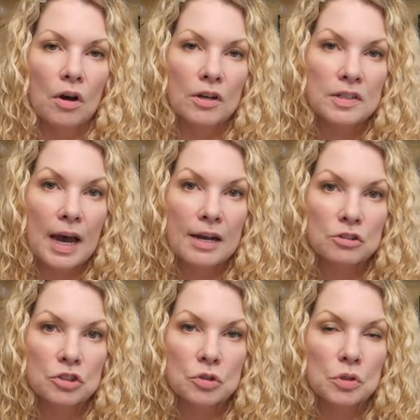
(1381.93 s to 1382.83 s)

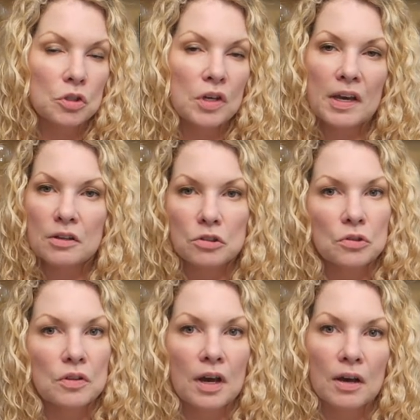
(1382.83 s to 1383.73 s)
attached to it. You can't
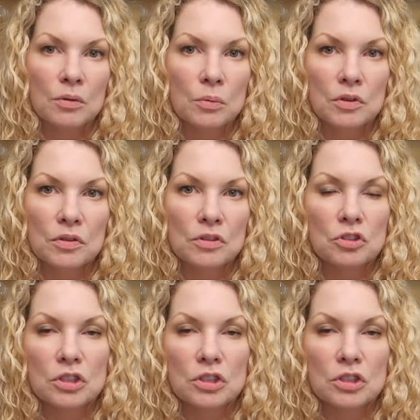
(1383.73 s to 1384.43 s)
do that with the